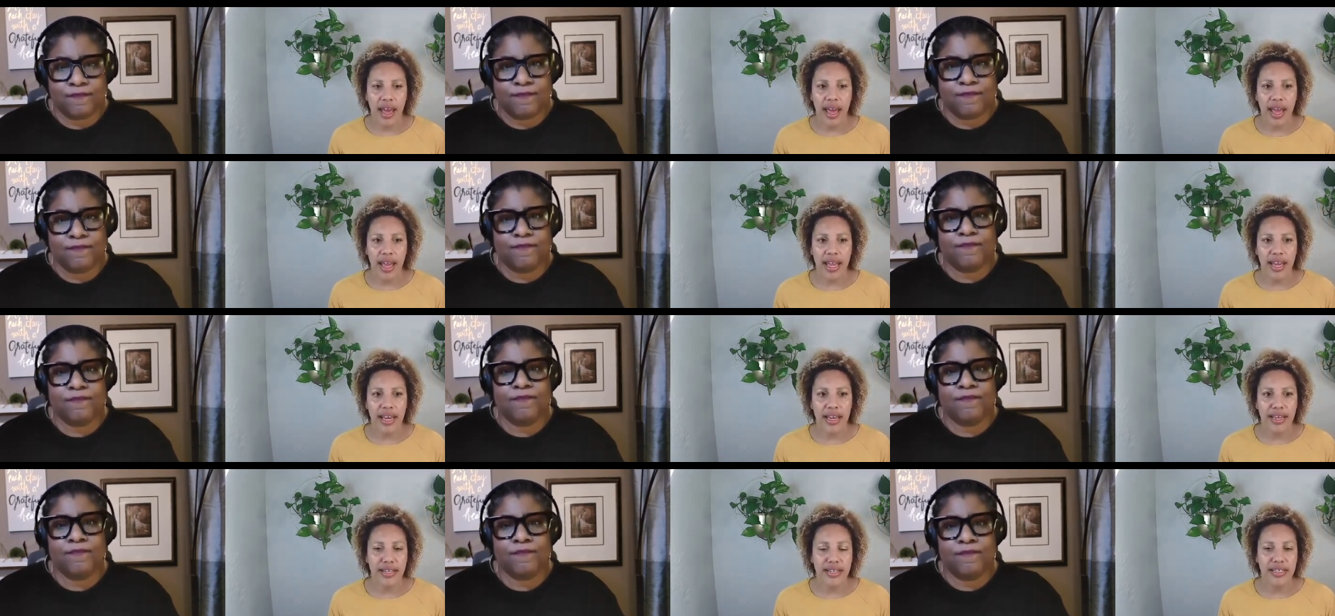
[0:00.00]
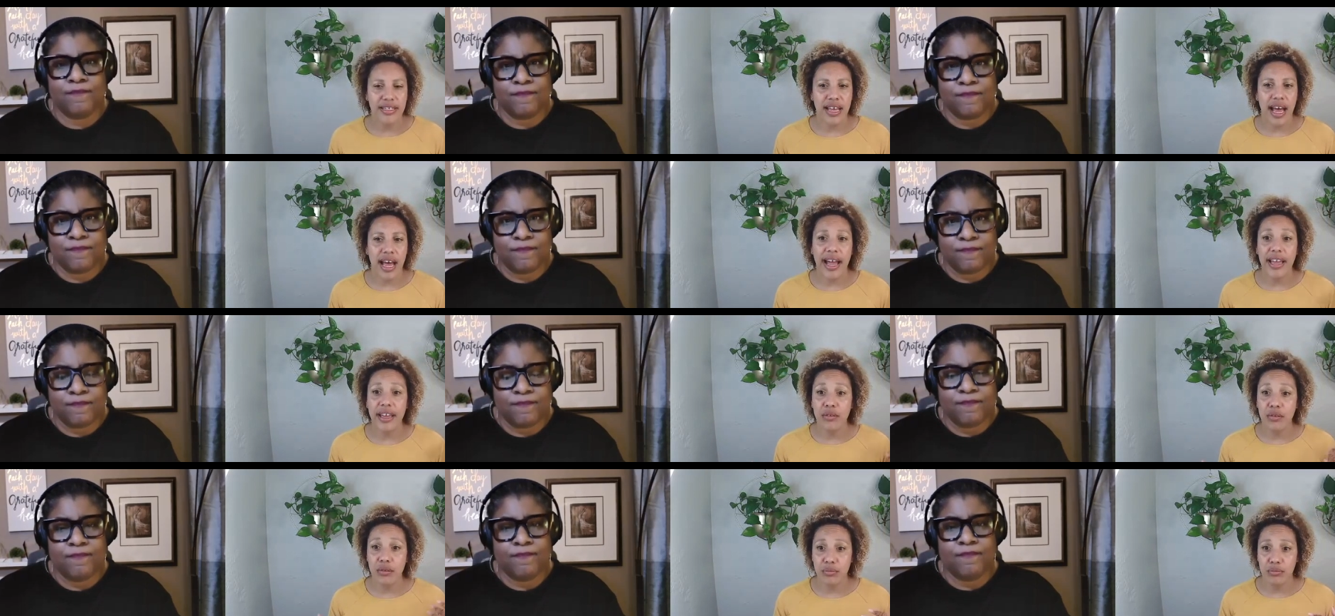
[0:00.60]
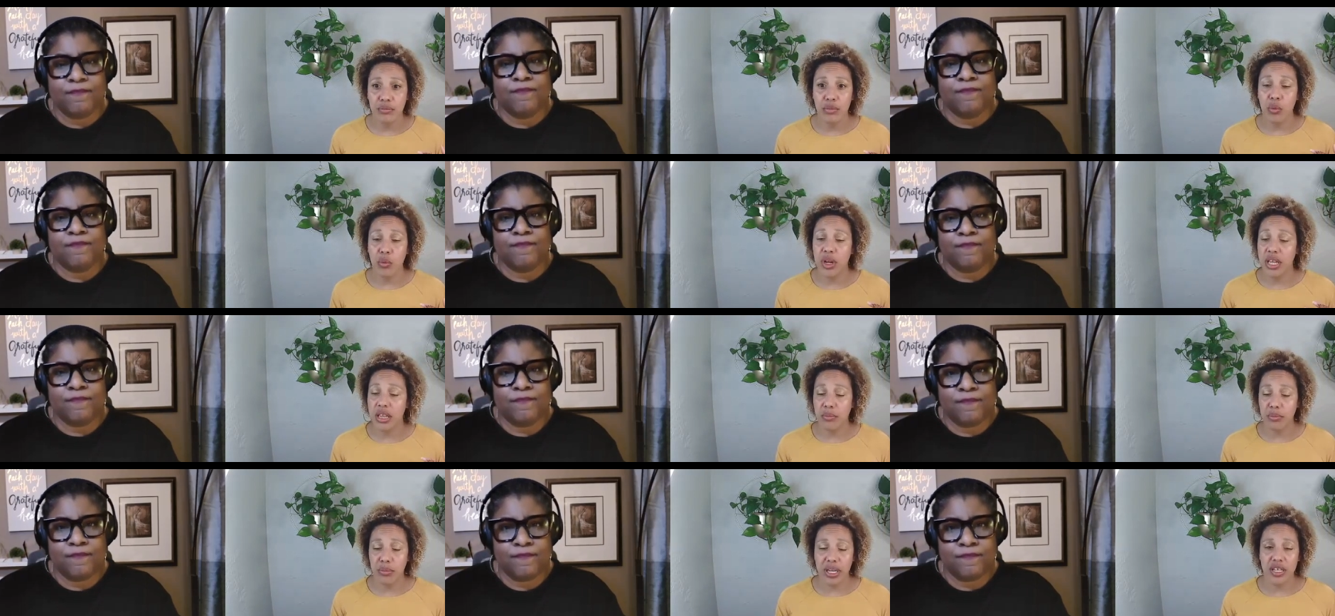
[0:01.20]
Speaker 1: and i
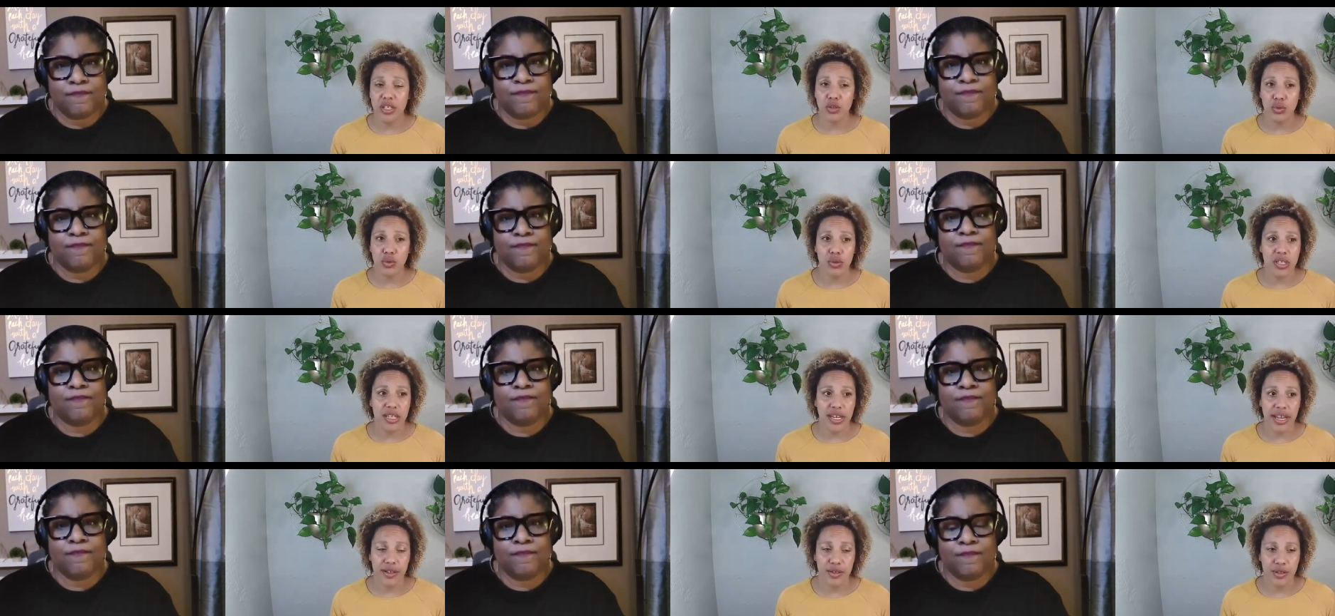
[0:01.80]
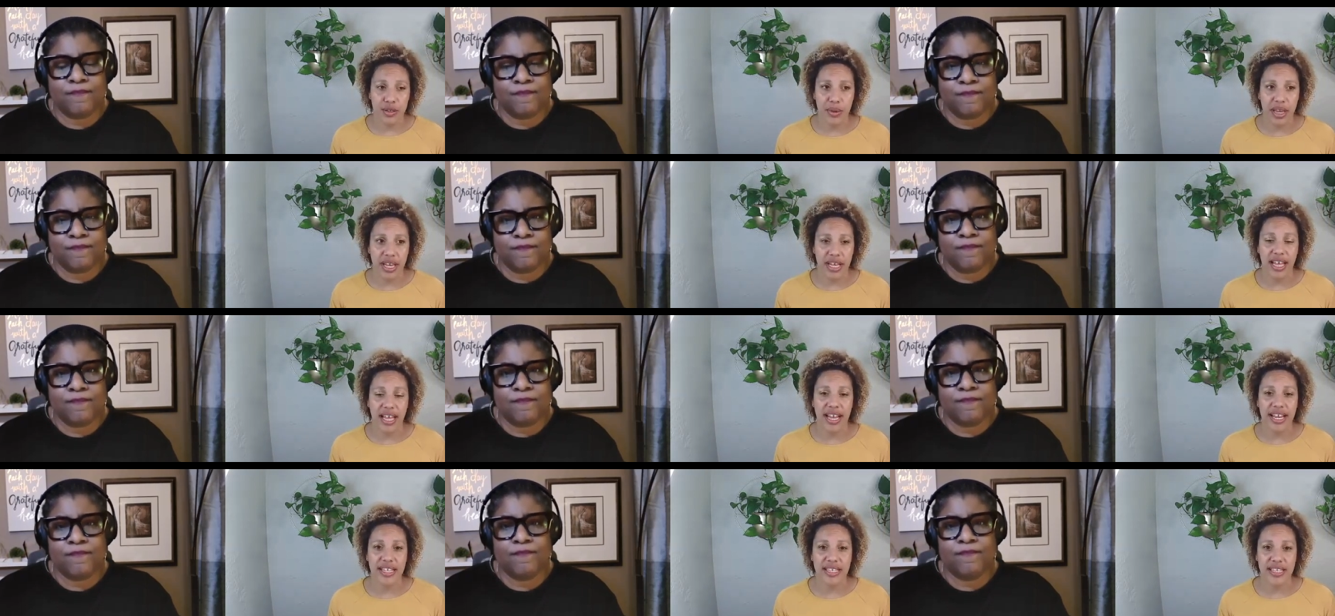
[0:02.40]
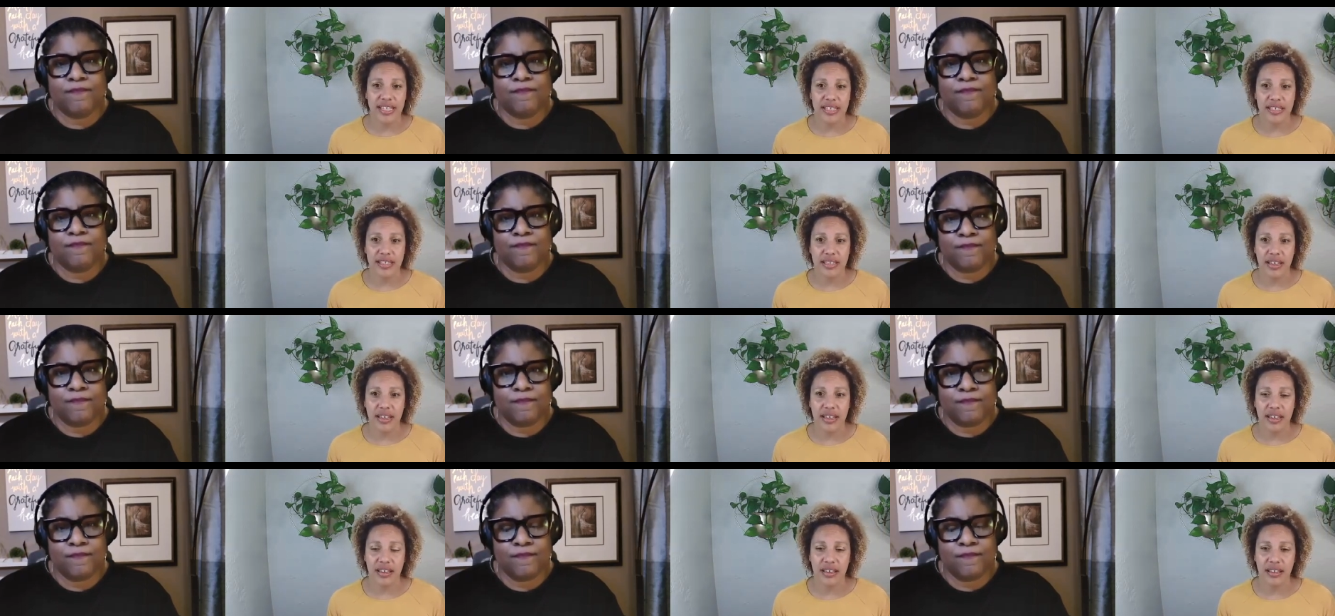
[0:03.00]
one of the biggest tools that i use with my clients is
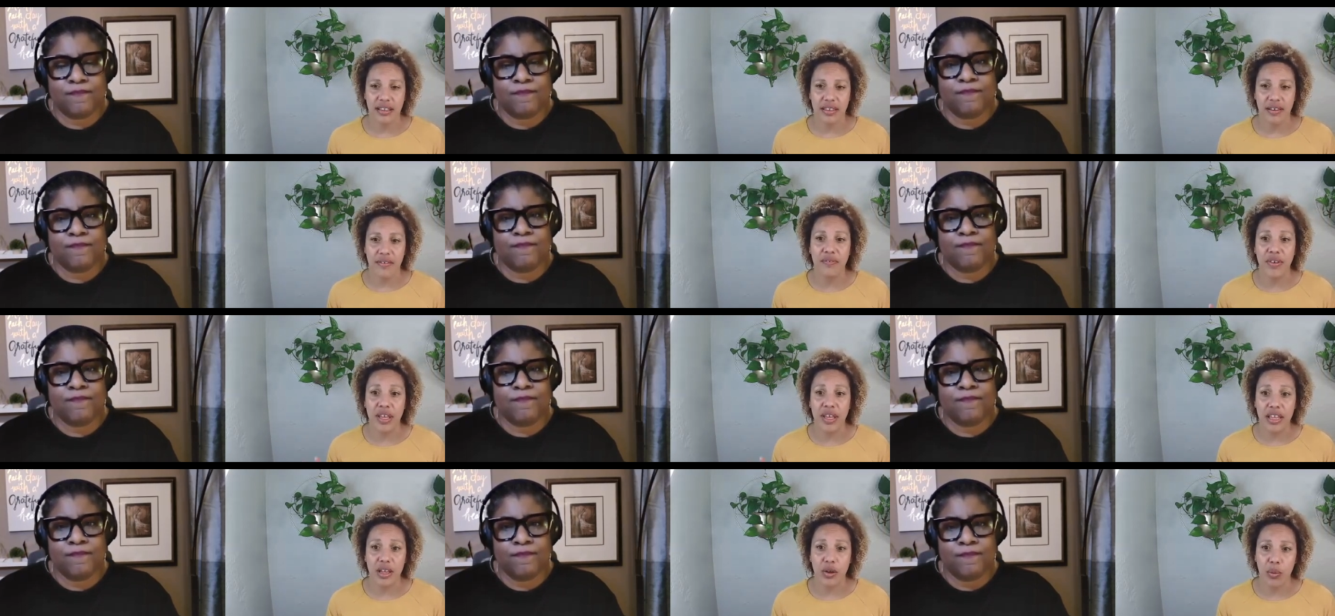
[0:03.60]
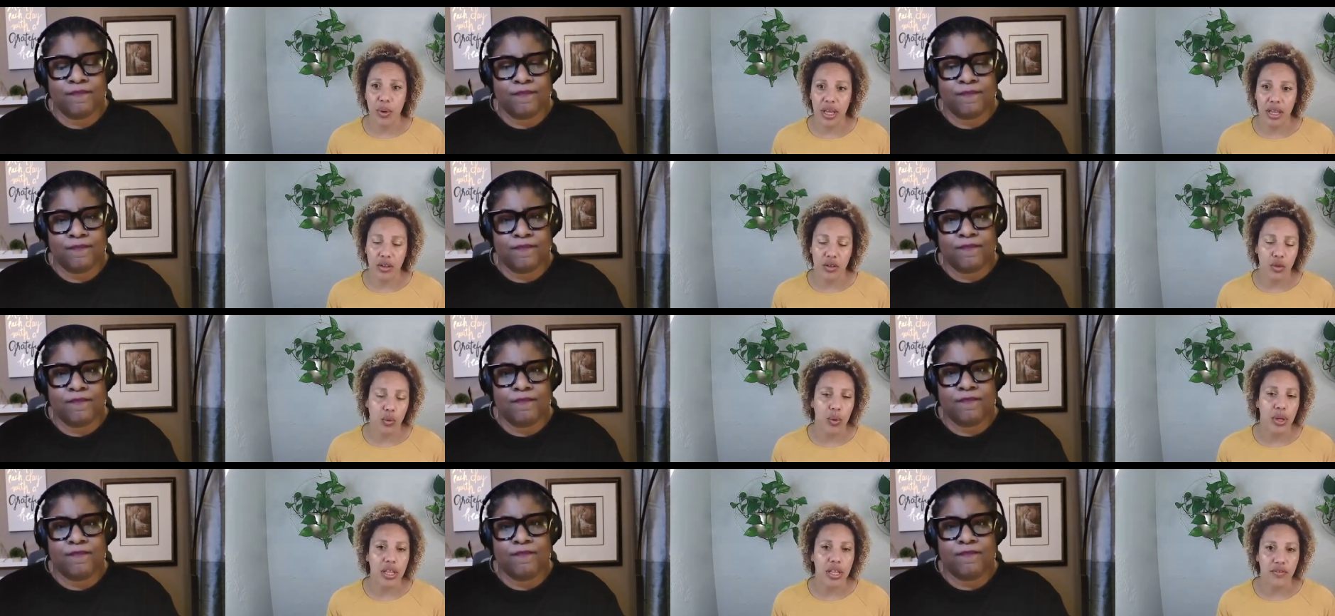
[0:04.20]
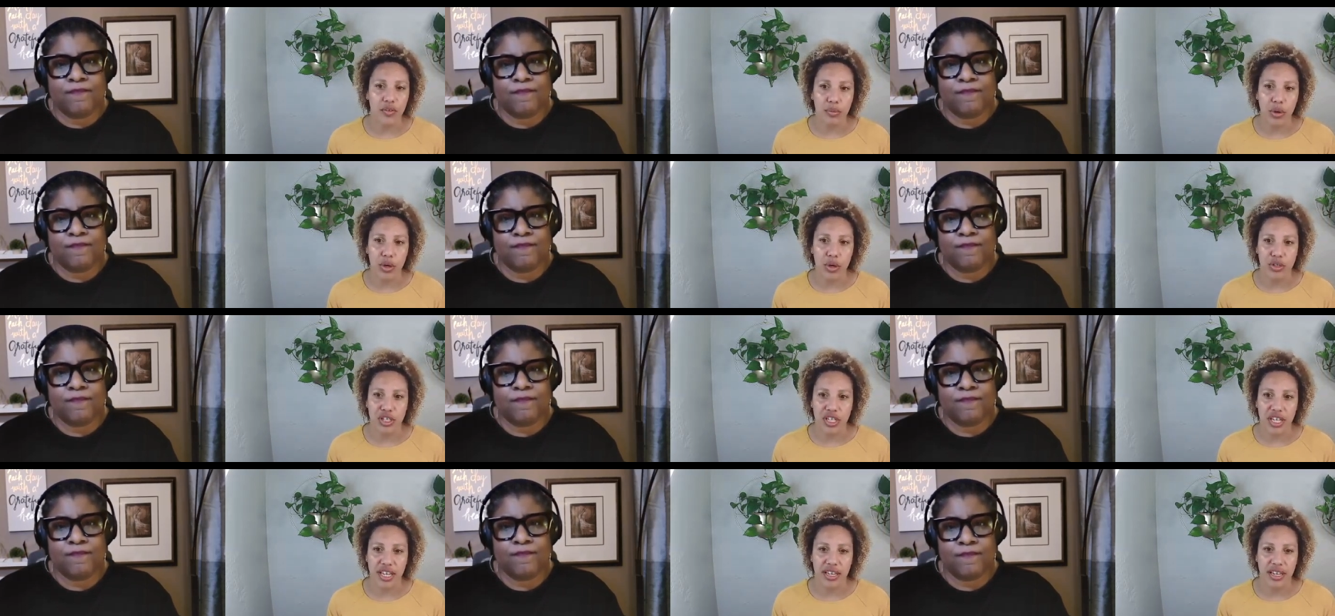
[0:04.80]
the the feeling wheel or the wheel of
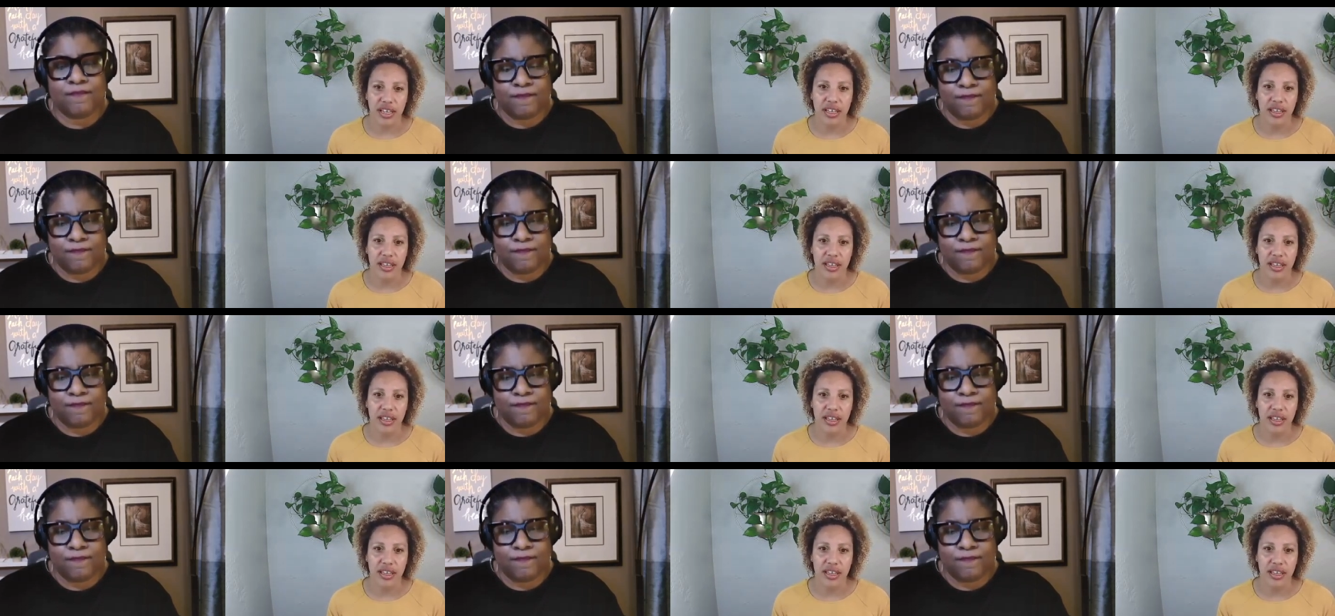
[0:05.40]
emotion